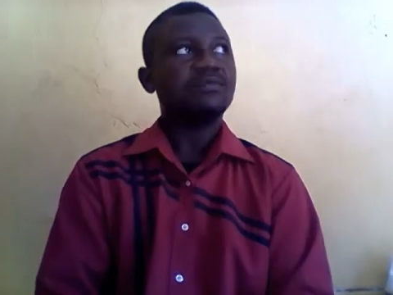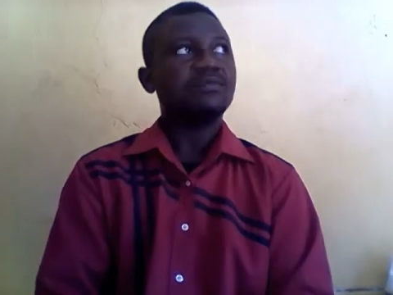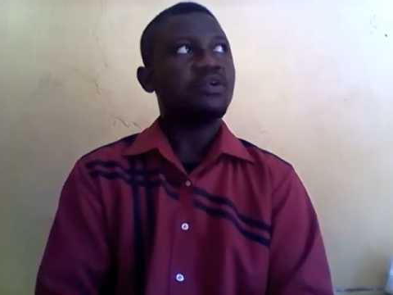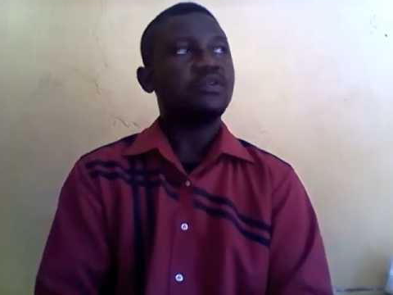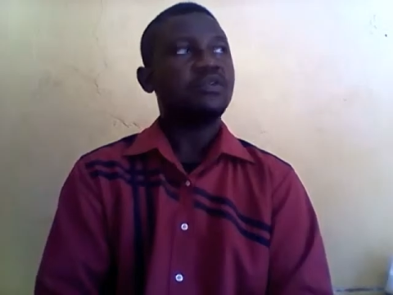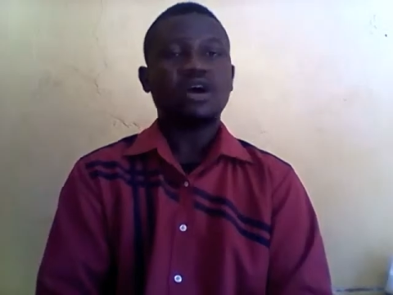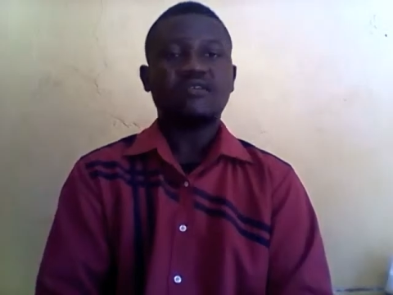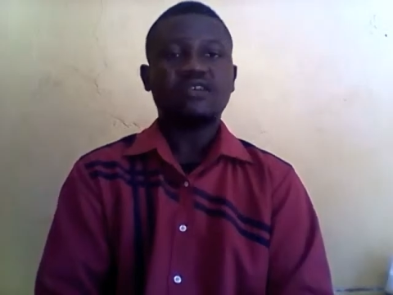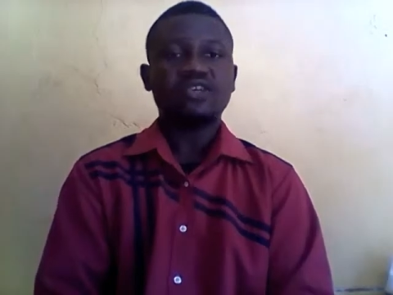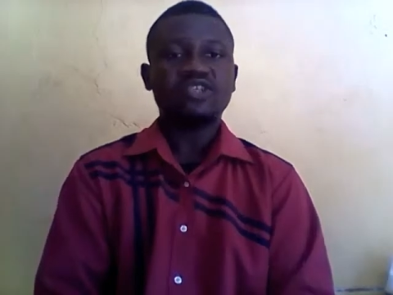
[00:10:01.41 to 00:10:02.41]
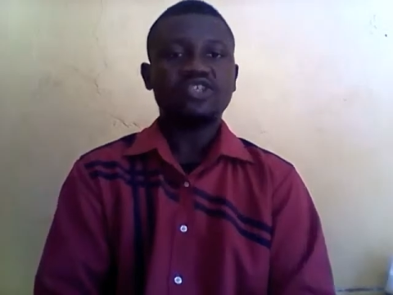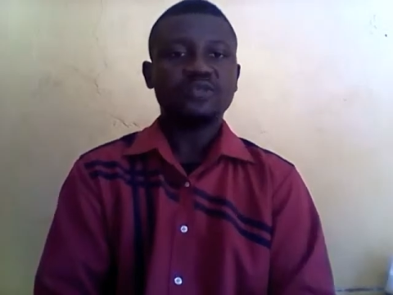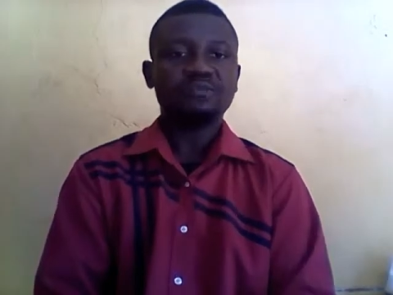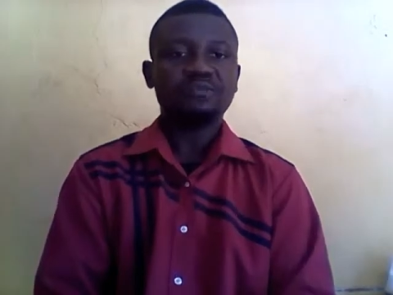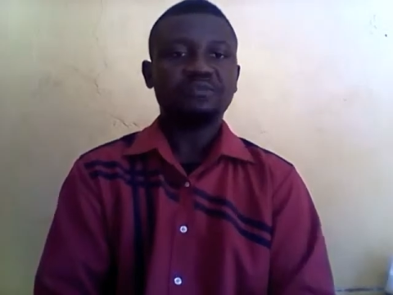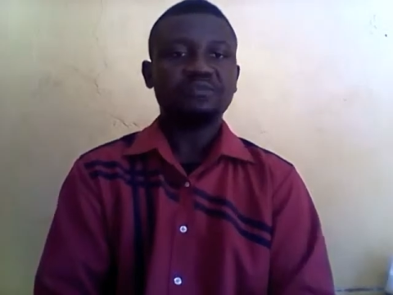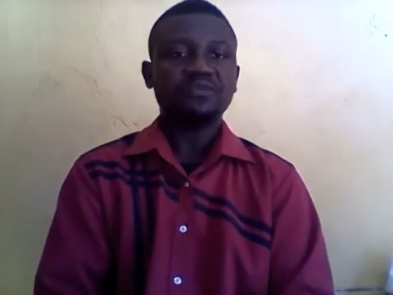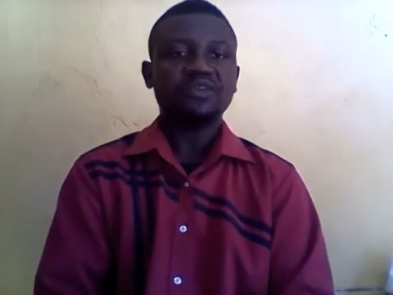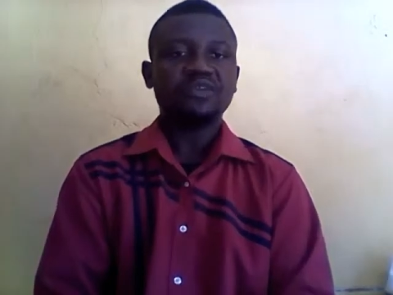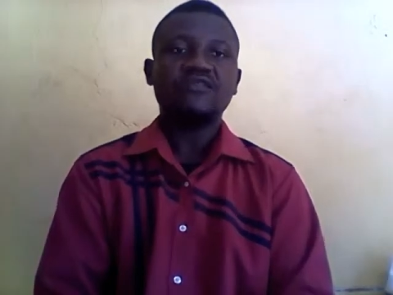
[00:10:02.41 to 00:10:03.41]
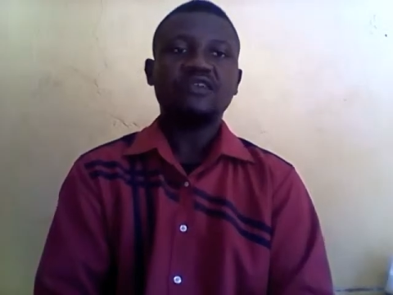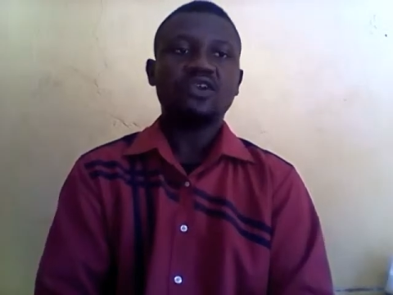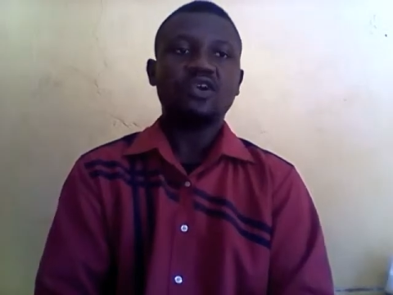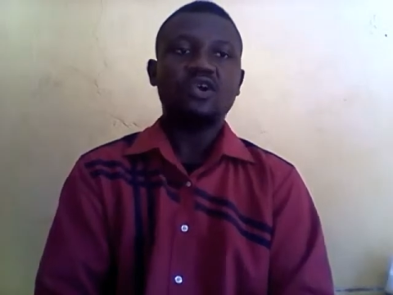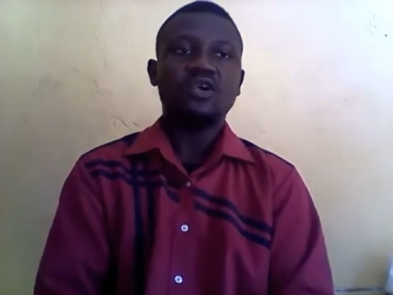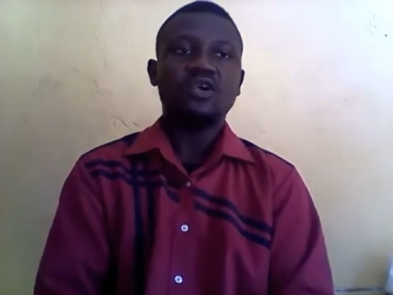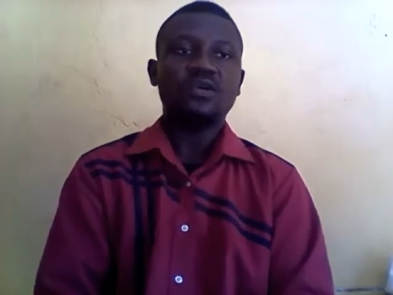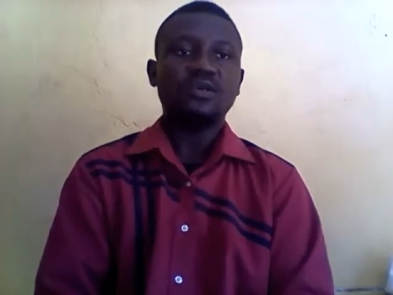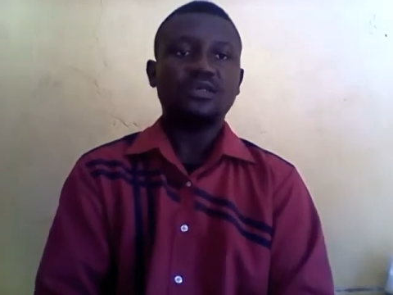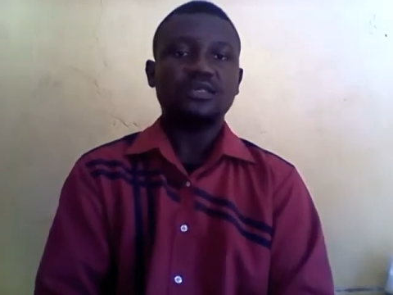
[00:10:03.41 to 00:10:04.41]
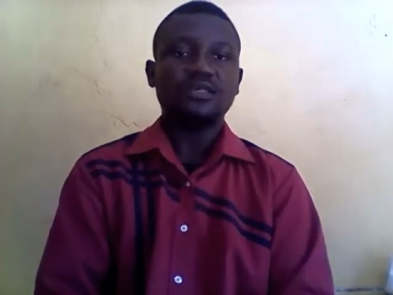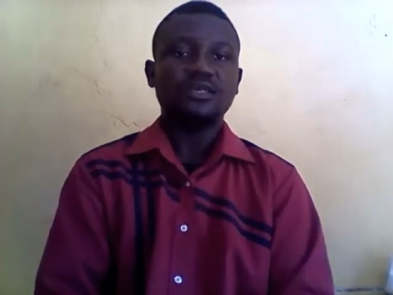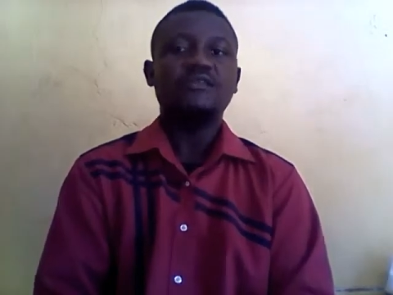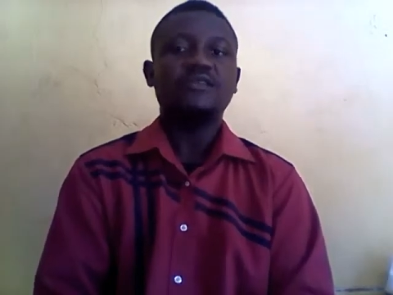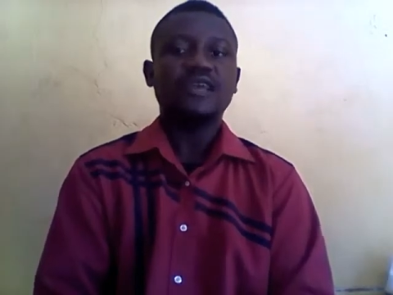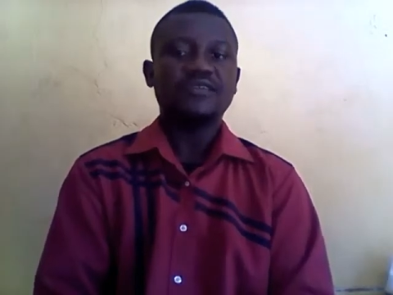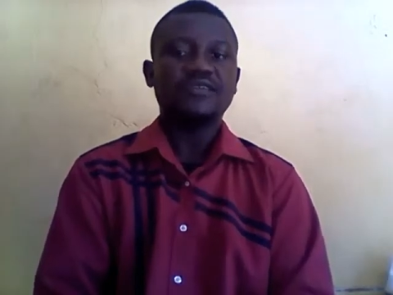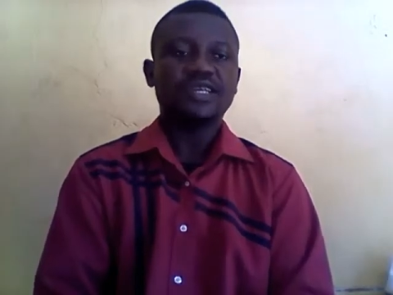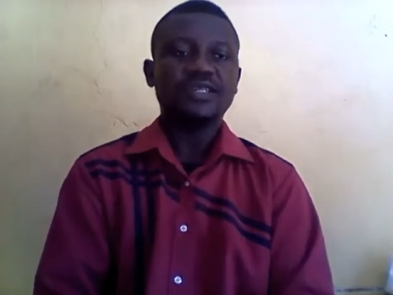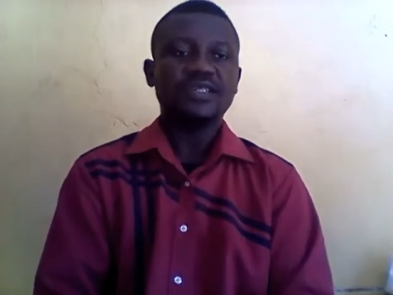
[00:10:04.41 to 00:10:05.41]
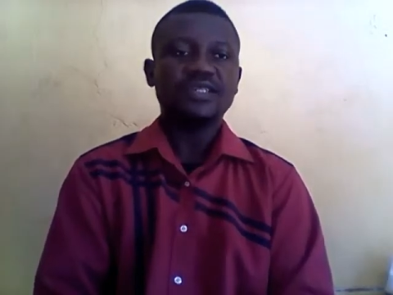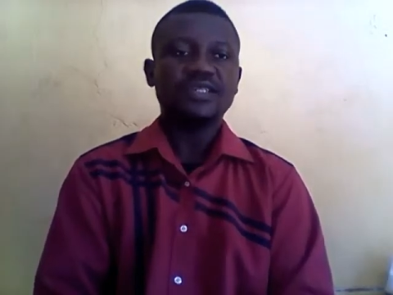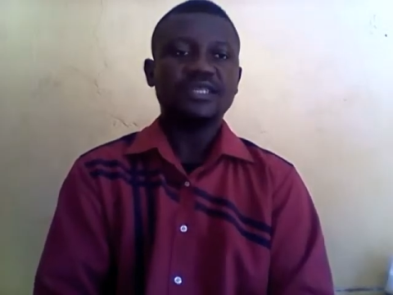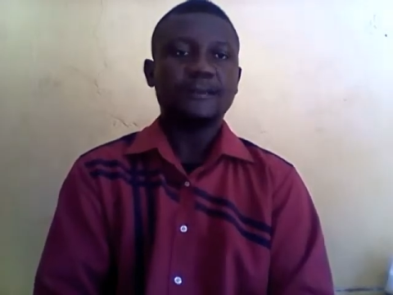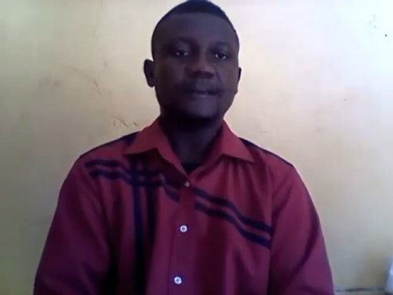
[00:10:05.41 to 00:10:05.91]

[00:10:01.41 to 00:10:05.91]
or coverage of the law of evidence.